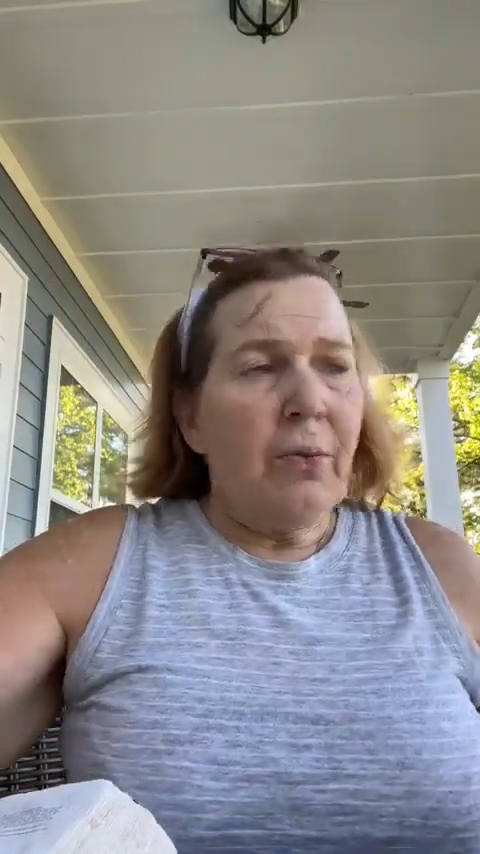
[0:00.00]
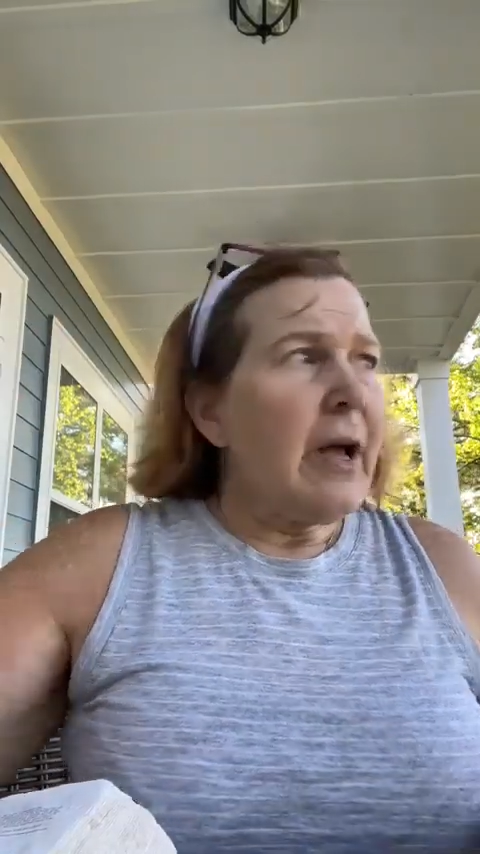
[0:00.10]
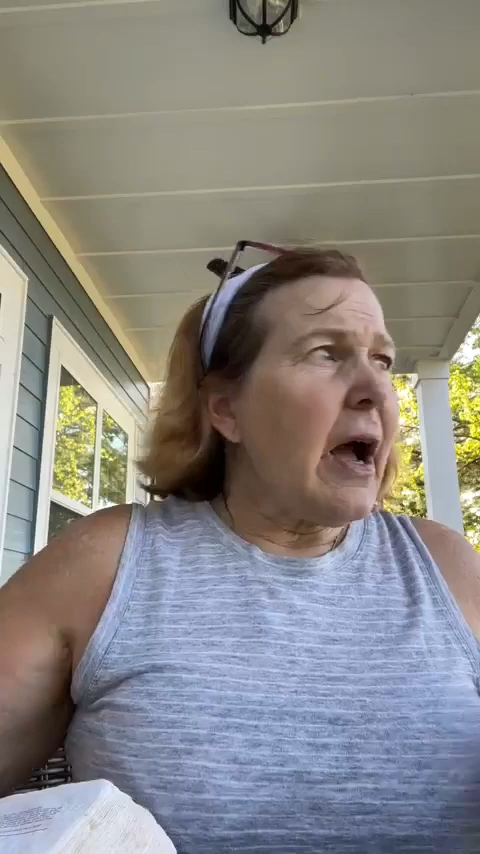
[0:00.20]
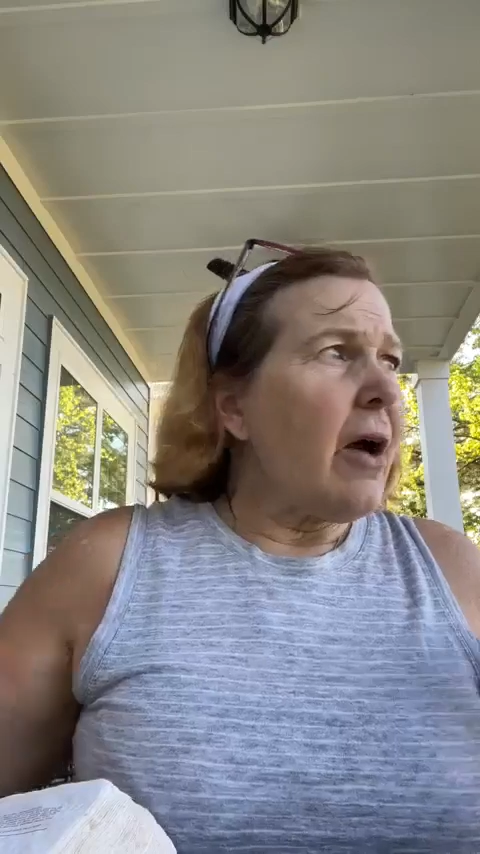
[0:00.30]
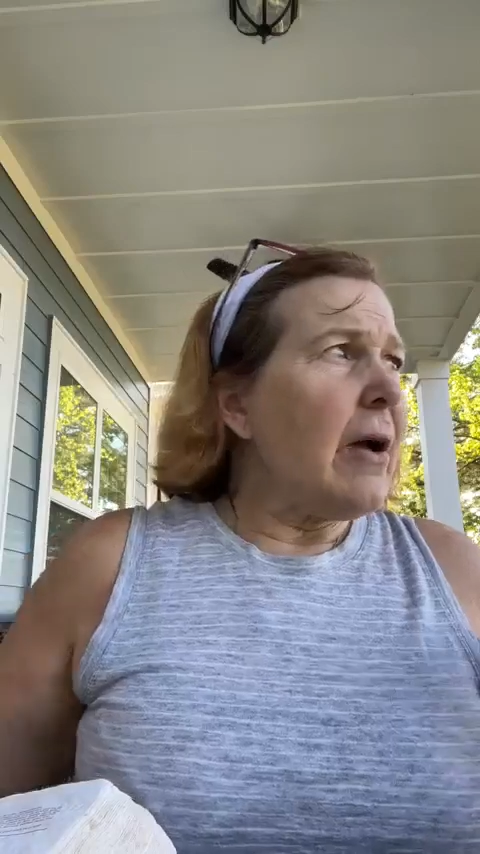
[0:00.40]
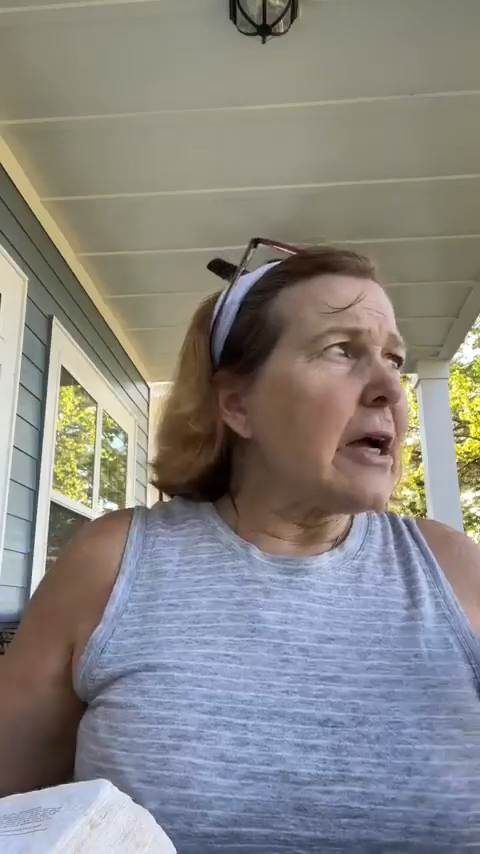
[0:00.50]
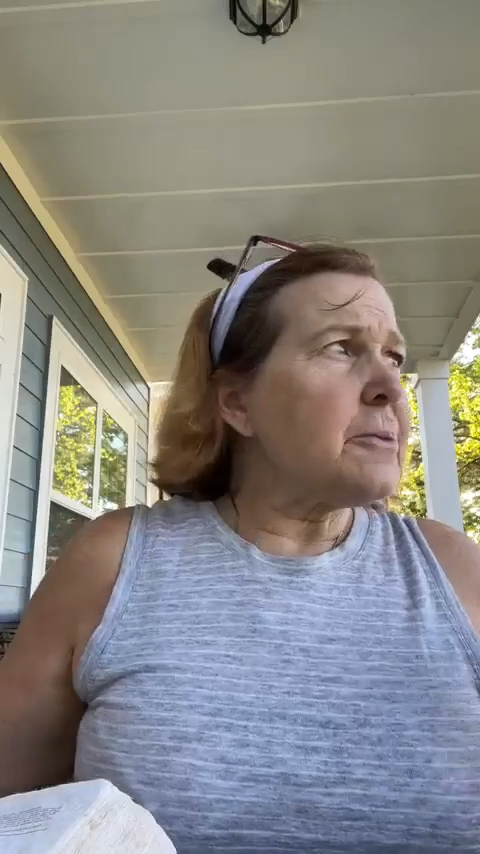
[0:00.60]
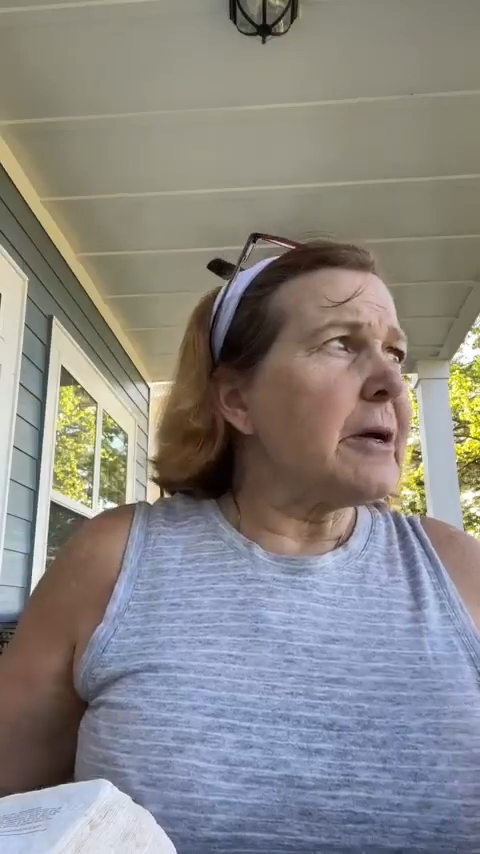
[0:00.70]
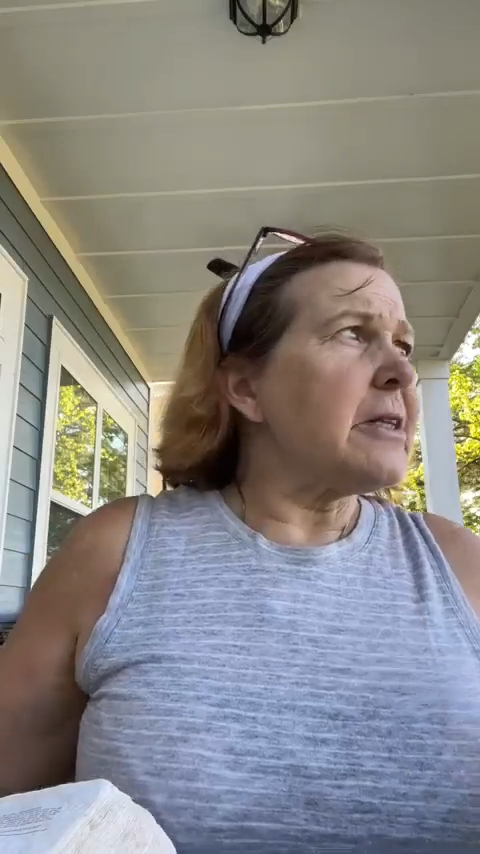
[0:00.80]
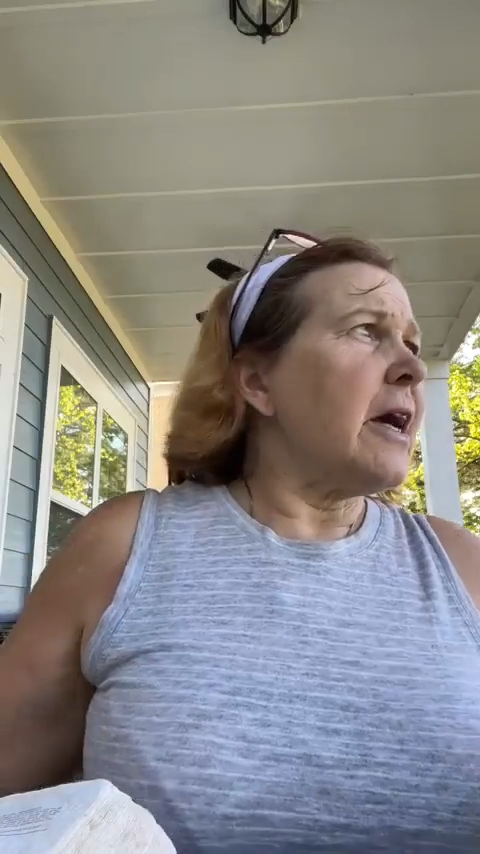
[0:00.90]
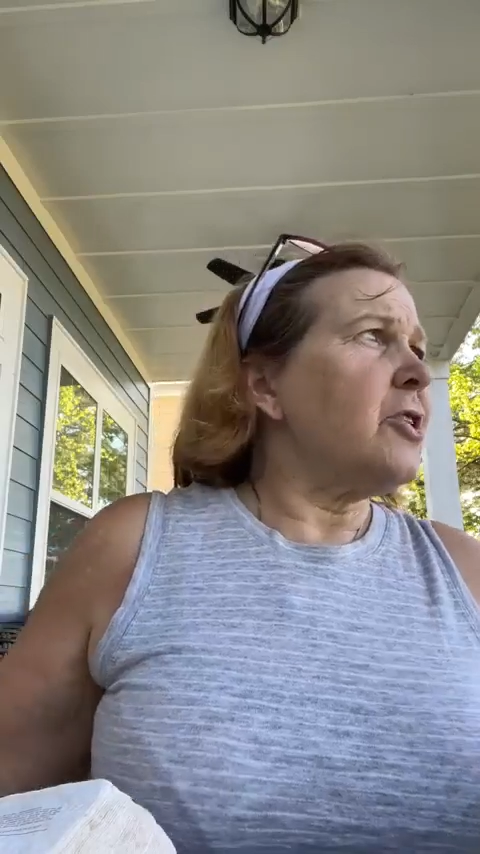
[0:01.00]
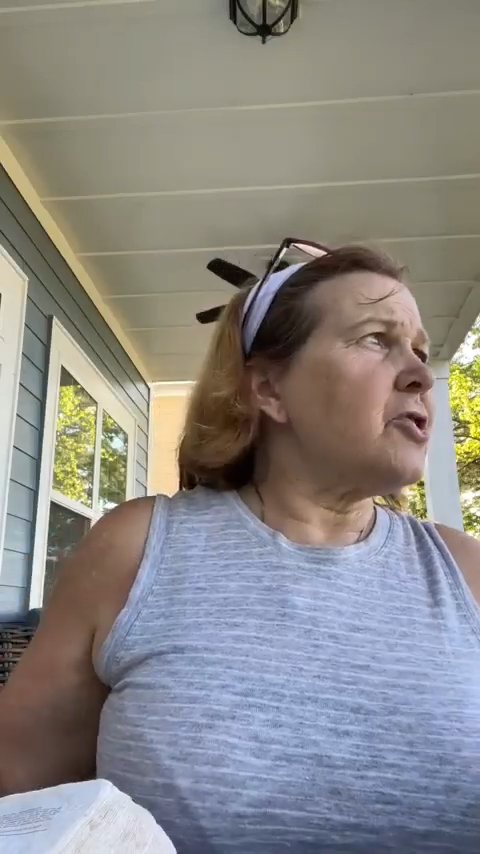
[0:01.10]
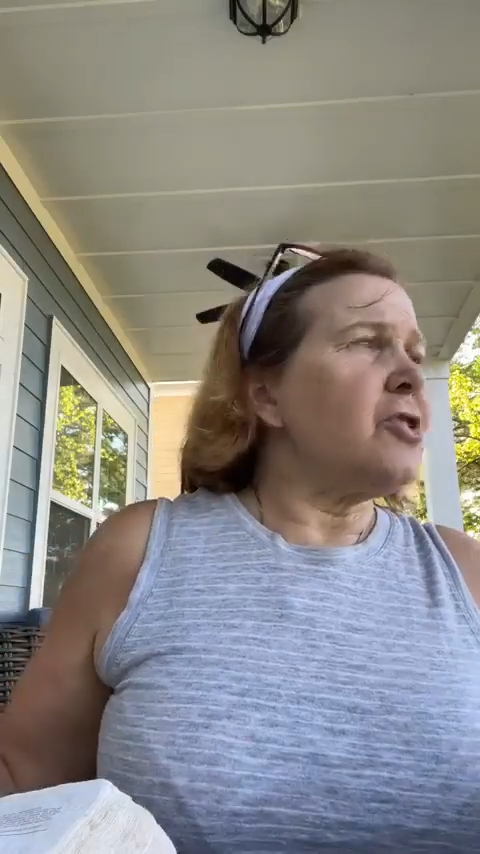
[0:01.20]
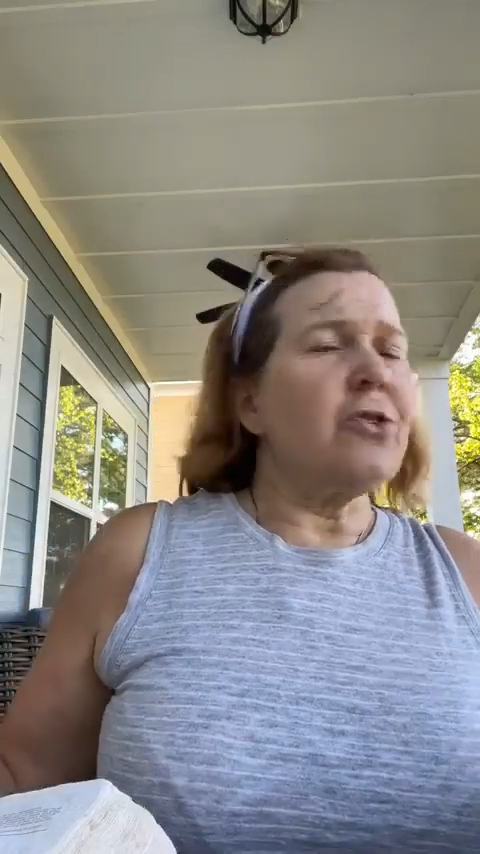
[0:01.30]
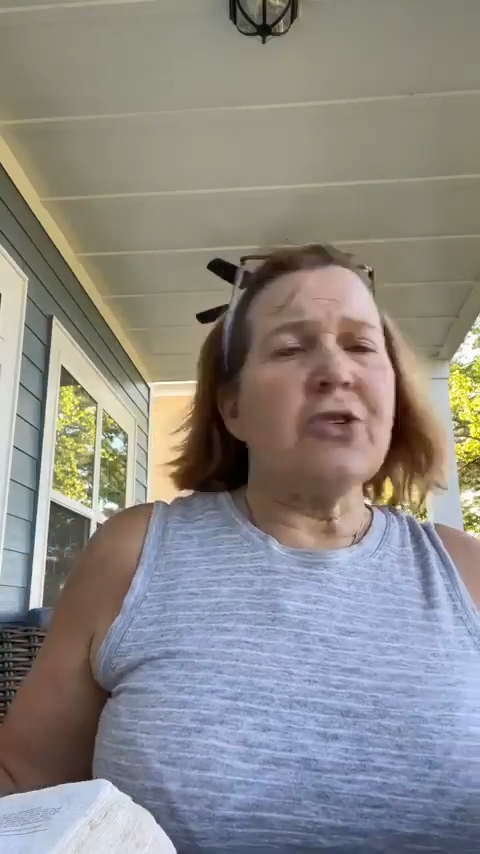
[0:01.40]
we our
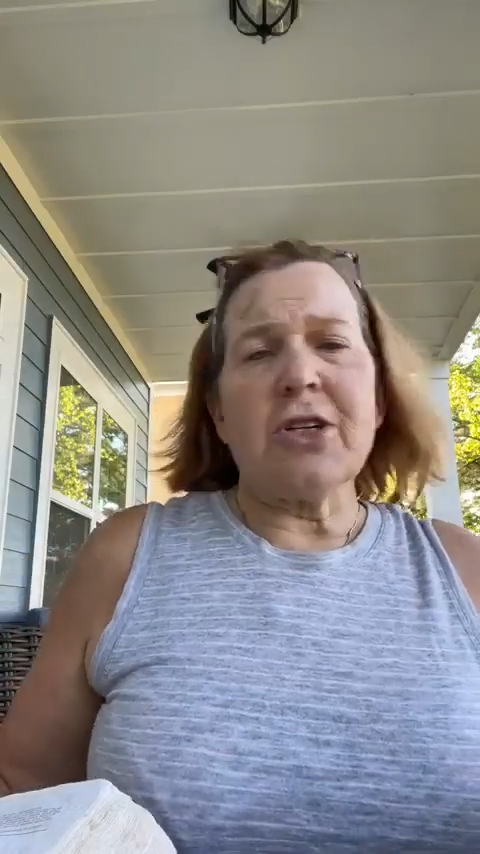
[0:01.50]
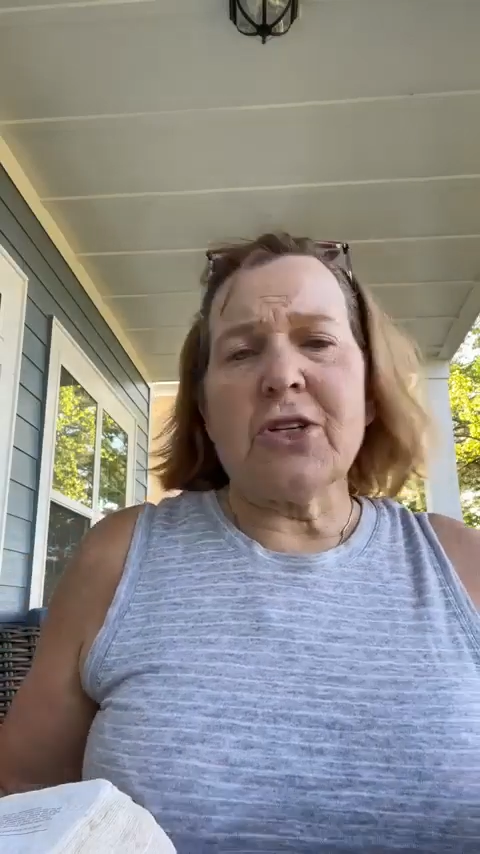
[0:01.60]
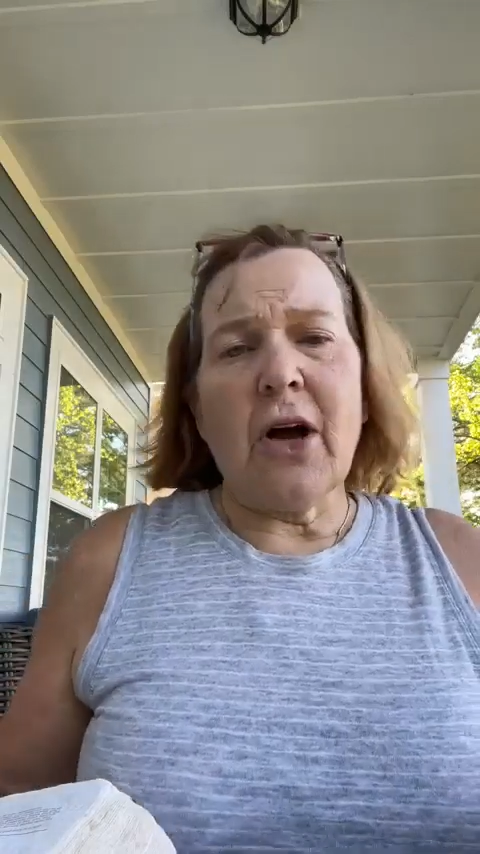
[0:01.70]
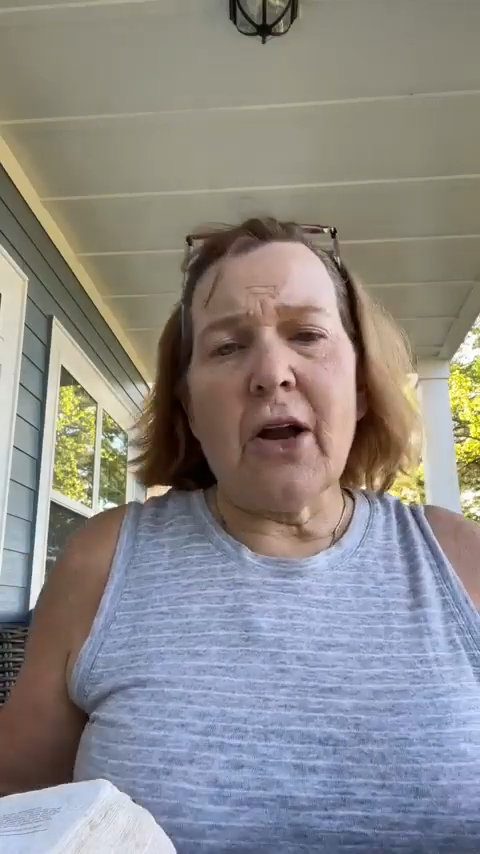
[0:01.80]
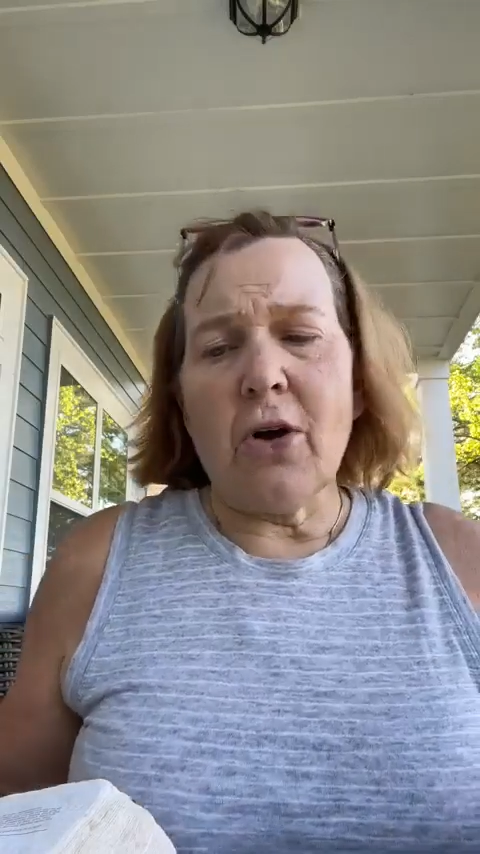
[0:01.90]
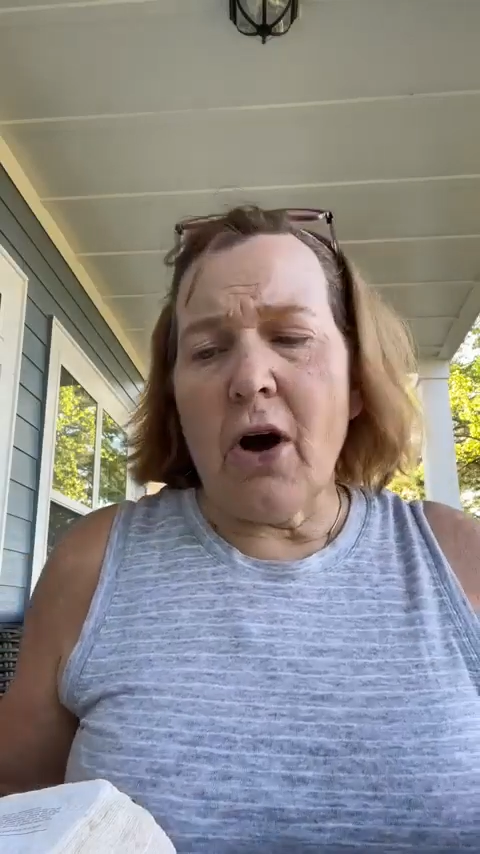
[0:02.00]
expectations are just not